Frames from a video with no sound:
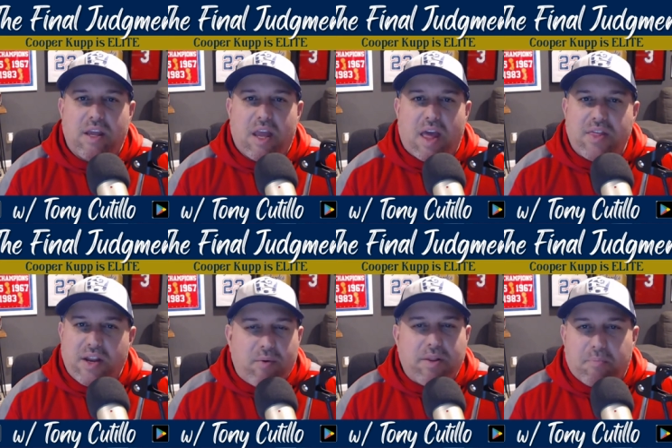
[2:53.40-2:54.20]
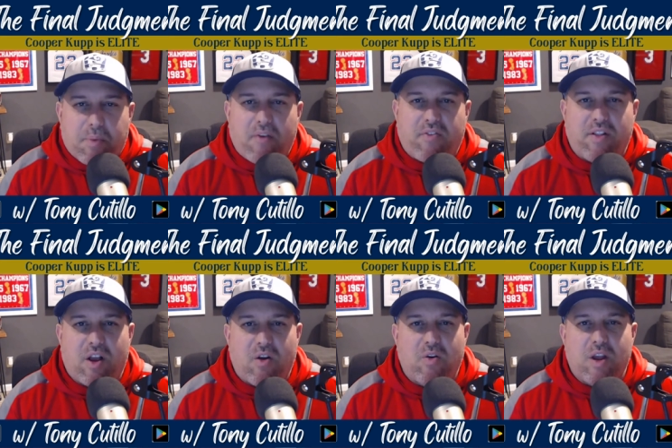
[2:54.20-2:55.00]
And then he went to
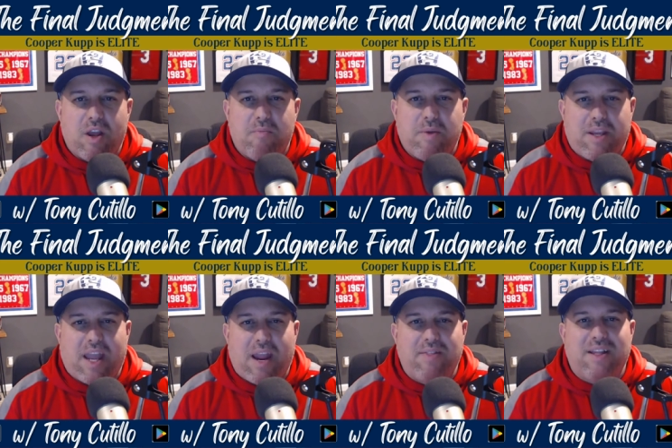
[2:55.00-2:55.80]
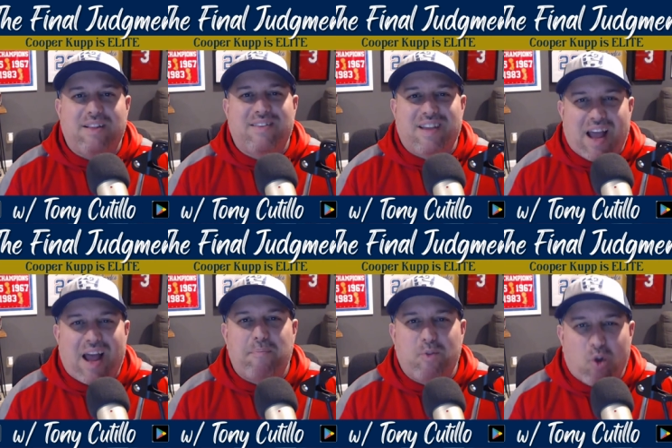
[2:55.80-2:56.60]
Buffalo, became the
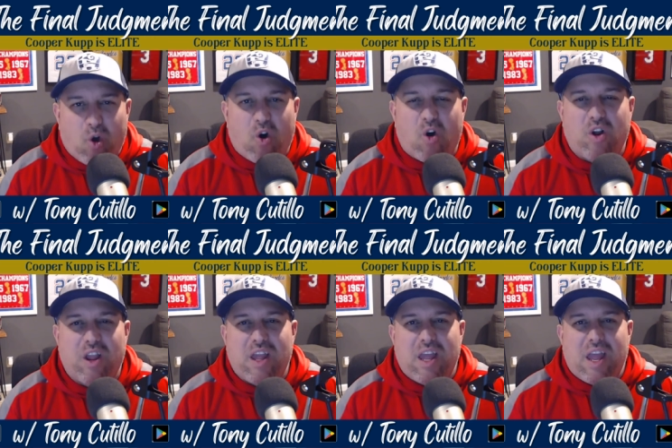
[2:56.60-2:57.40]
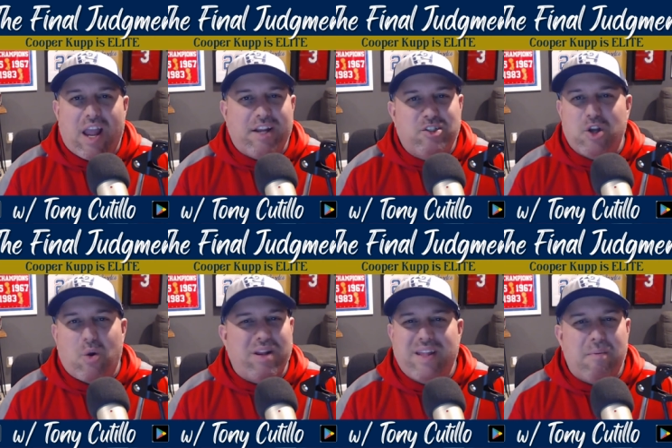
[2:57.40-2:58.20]
top dog, and showed
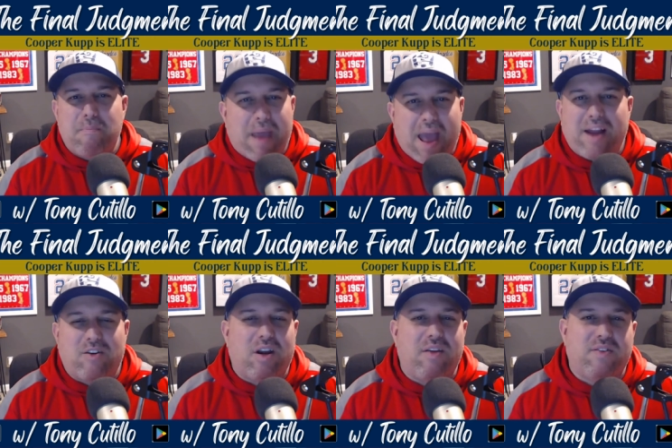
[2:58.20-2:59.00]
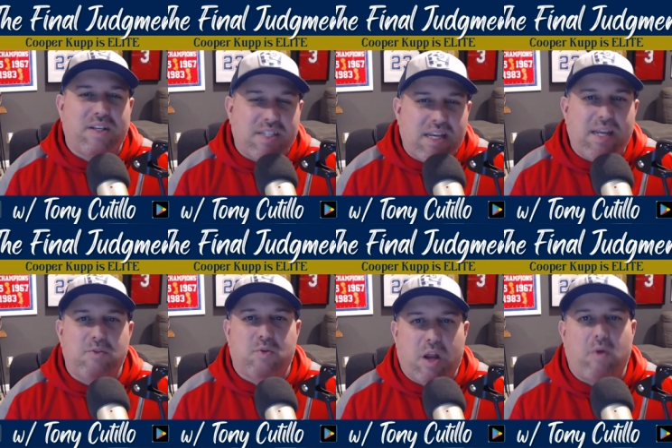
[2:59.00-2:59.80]
it didn't matter if teams
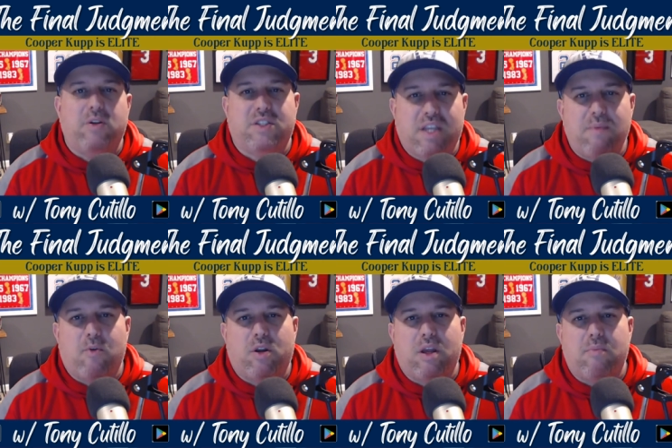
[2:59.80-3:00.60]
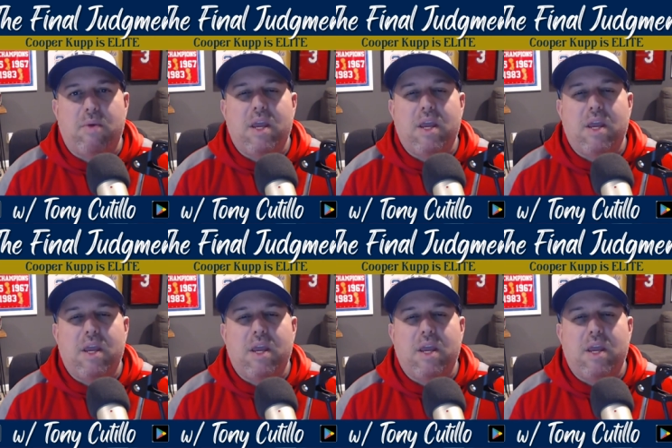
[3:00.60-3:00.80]
were going to scheme on him.